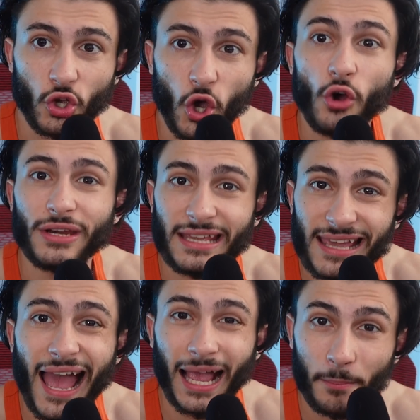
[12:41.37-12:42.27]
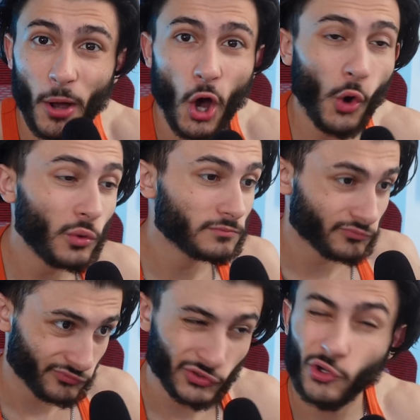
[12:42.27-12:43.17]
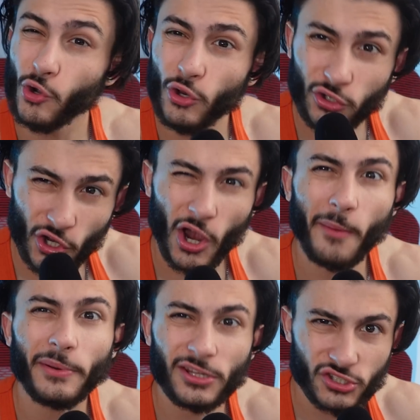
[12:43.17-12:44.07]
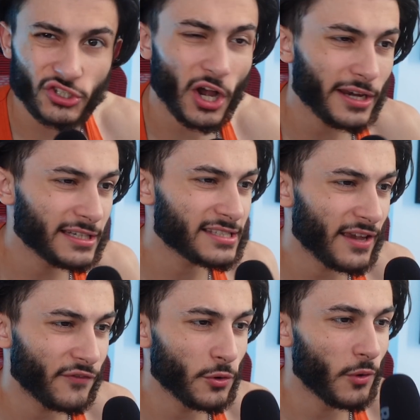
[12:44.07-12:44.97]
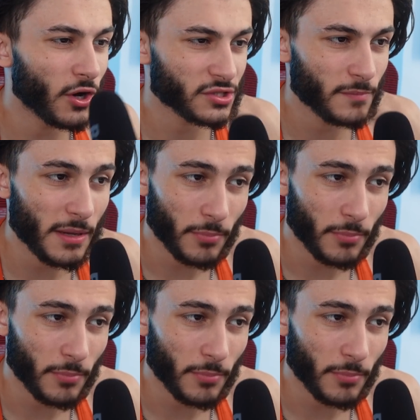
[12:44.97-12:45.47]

Cody, Gakpo. Good couple of signings, if you ask me.